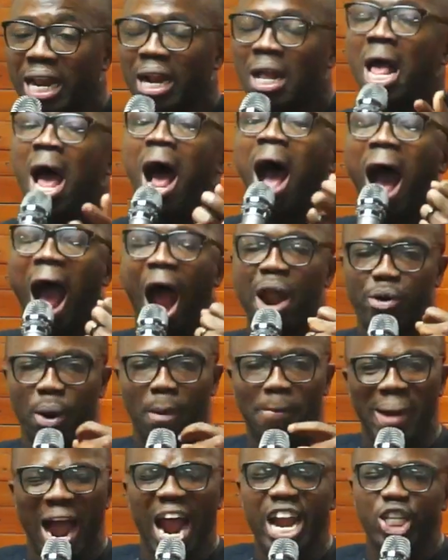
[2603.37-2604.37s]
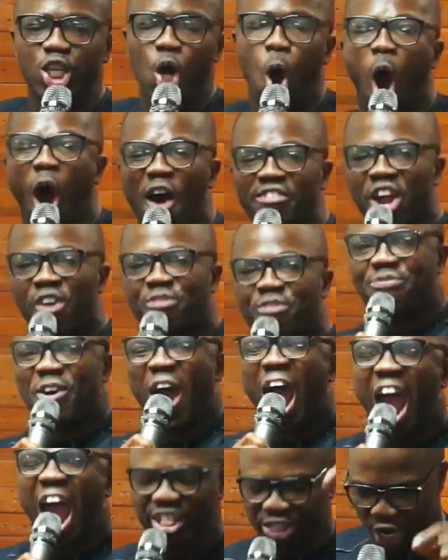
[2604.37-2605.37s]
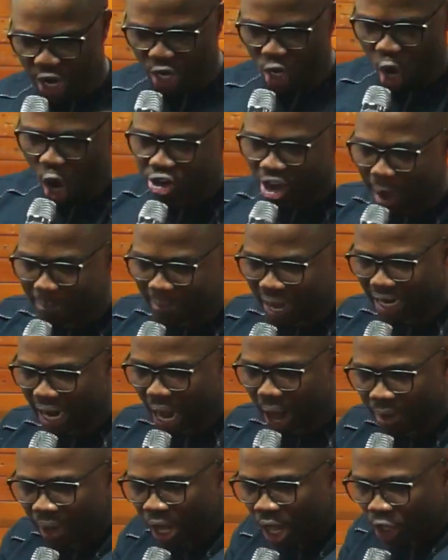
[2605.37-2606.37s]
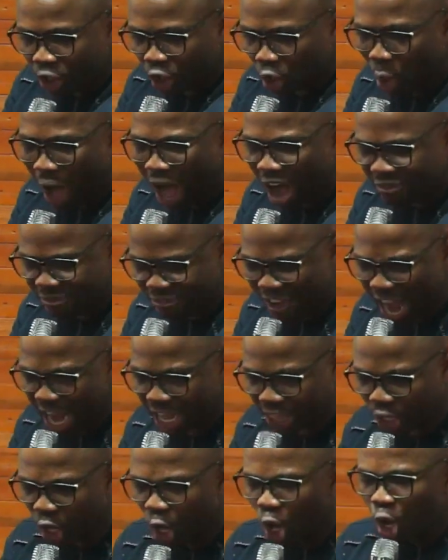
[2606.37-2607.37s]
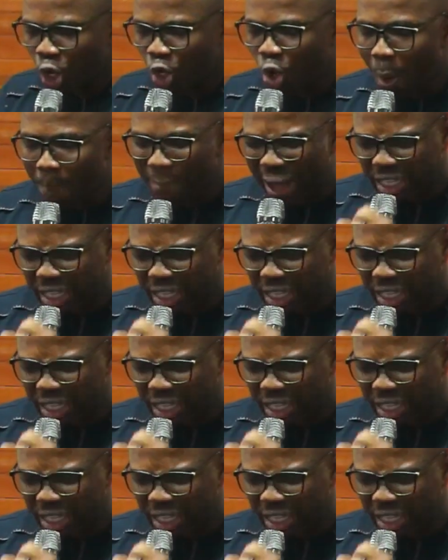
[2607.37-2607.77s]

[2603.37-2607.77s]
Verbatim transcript: i remind you of the faith in your grandmother you have faith you must be